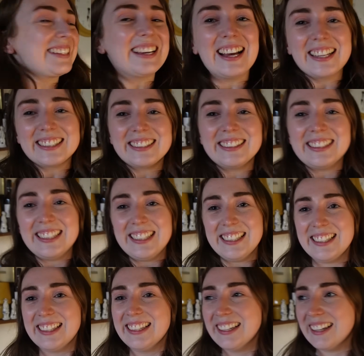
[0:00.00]
to ask
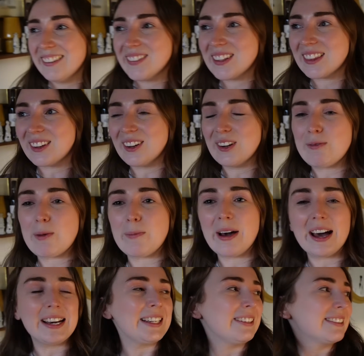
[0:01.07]
Lee if he thought it would be
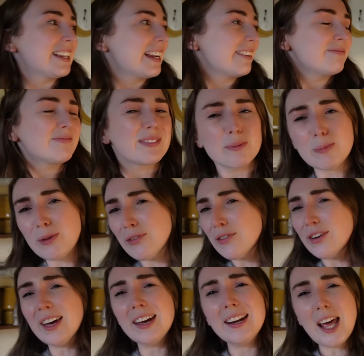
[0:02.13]
bad and he was like, it'd be
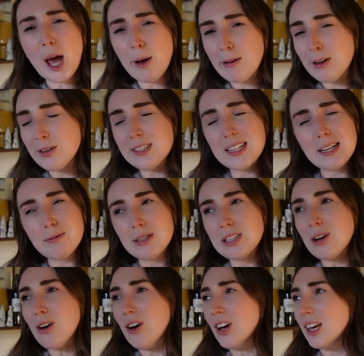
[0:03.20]
fine, how out of date we're
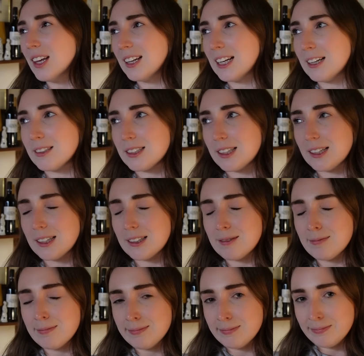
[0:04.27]
talking? And I was like,
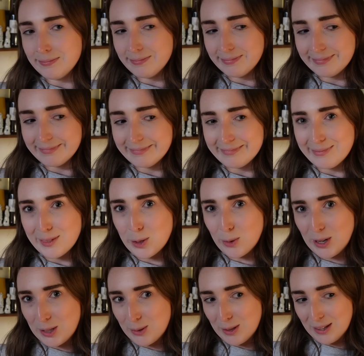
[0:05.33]

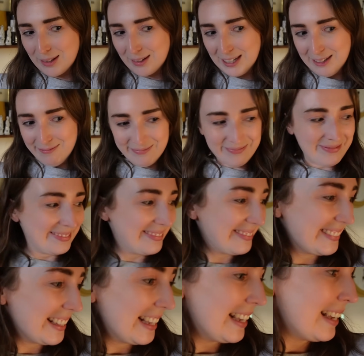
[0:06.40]
2023.
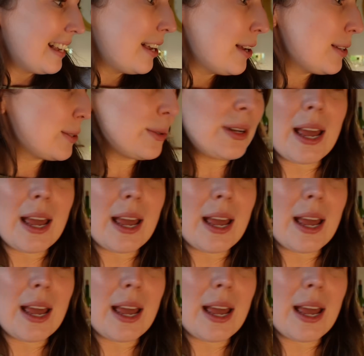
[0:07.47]
So